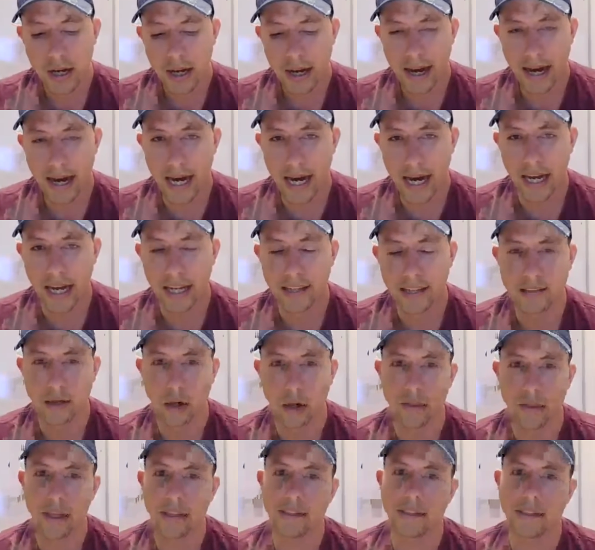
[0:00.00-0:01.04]
And so
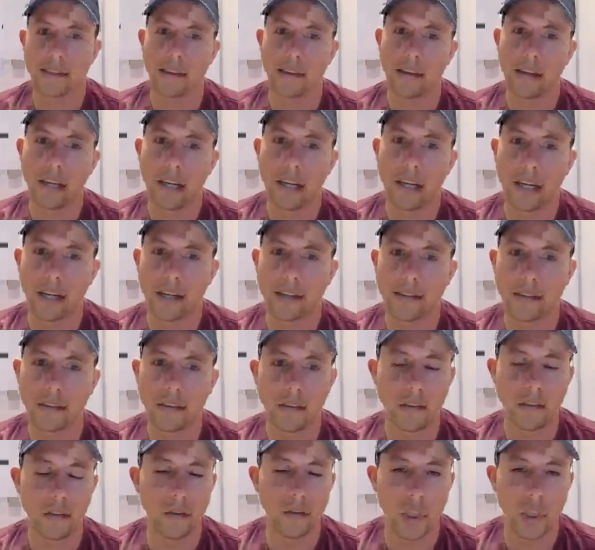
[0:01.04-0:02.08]
this is leading us into
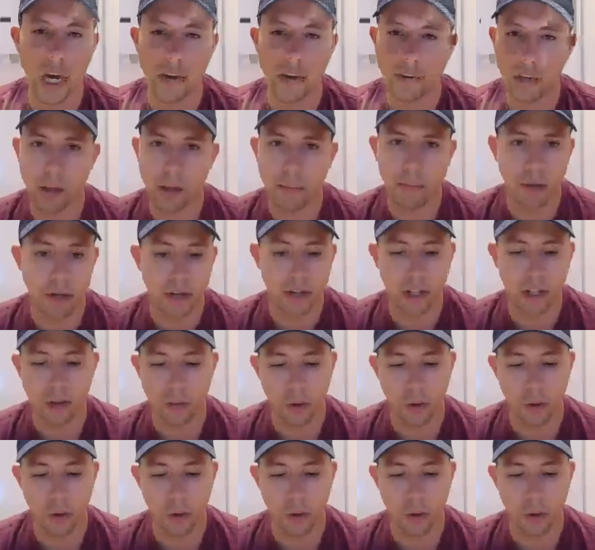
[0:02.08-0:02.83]
Java community groups,